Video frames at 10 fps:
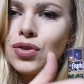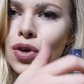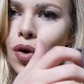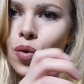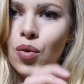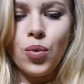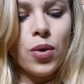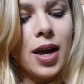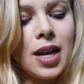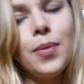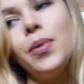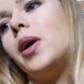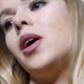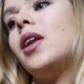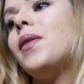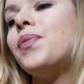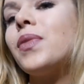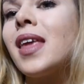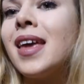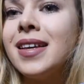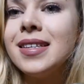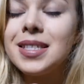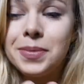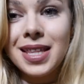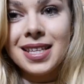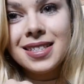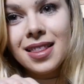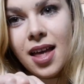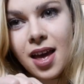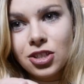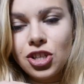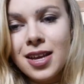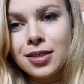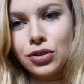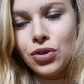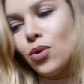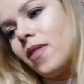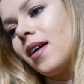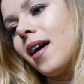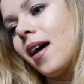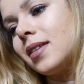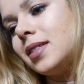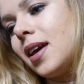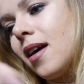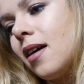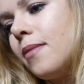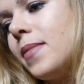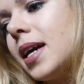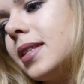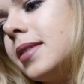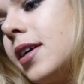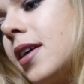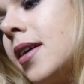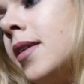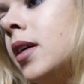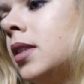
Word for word: So we're gonna put some of this sludge into the cocktail mixer.